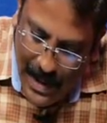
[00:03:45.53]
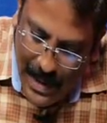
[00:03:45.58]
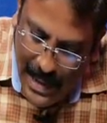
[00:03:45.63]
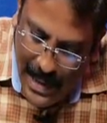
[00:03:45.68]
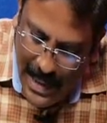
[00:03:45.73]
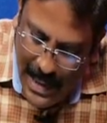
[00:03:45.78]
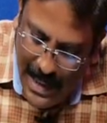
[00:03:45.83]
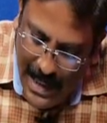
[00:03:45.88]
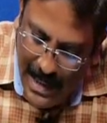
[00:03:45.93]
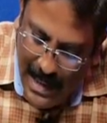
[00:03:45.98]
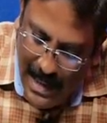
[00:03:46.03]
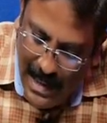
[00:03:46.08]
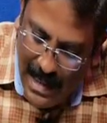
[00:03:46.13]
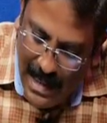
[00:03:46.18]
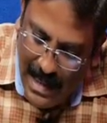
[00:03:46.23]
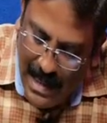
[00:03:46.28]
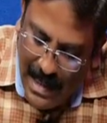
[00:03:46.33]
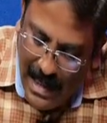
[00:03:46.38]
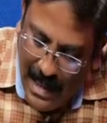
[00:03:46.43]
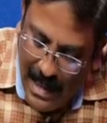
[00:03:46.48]
A,
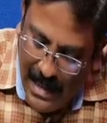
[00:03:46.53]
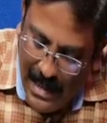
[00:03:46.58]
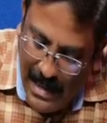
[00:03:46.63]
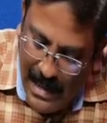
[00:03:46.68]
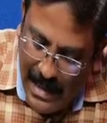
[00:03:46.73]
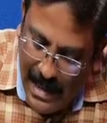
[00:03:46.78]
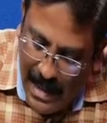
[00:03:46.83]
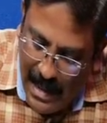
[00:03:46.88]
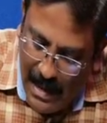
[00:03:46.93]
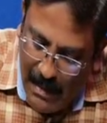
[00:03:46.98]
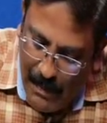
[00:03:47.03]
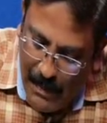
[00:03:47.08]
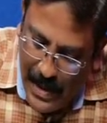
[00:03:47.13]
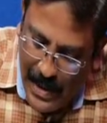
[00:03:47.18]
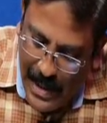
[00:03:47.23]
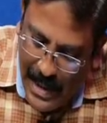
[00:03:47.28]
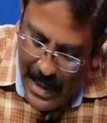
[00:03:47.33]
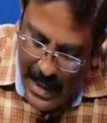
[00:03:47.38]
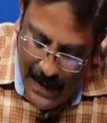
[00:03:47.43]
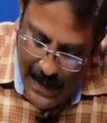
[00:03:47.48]
and cell
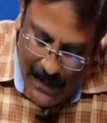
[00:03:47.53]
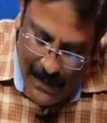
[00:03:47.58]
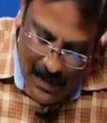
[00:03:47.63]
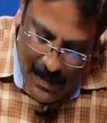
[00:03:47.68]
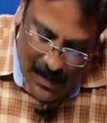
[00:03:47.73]
B I will